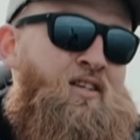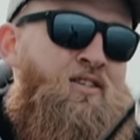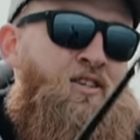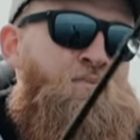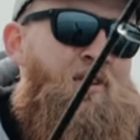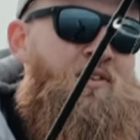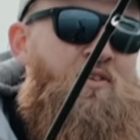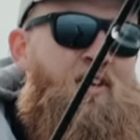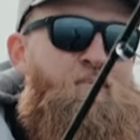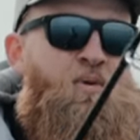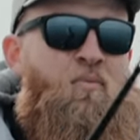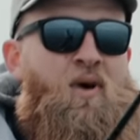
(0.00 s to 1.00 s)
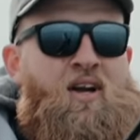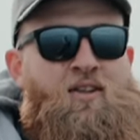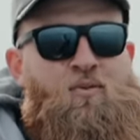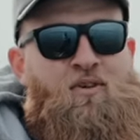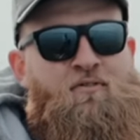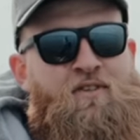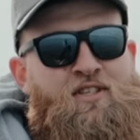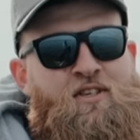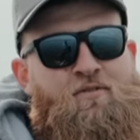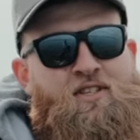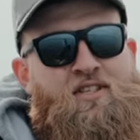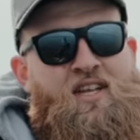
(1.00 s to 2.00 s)
Something to keep in mind while fishing
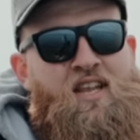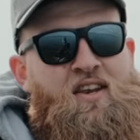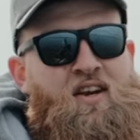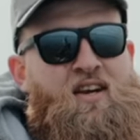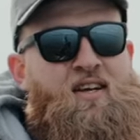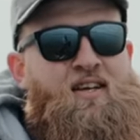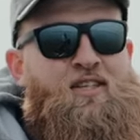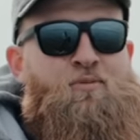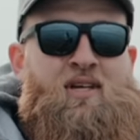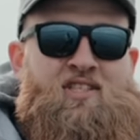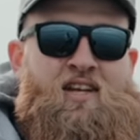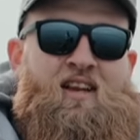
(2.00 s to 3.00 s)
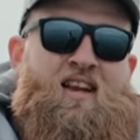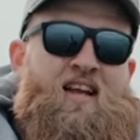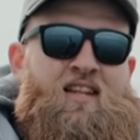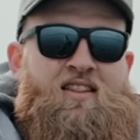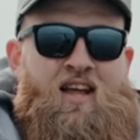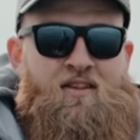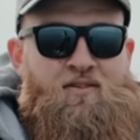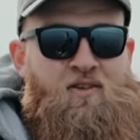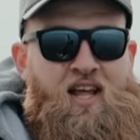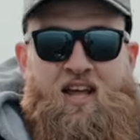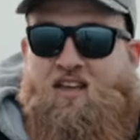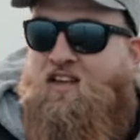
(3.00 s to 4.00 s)
for zander, especially like a day on
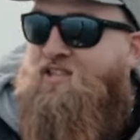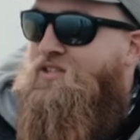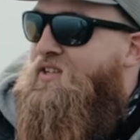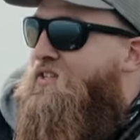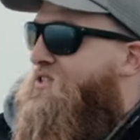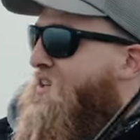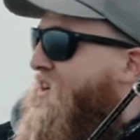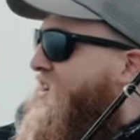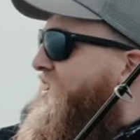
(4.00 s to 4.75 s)
today. As you can see,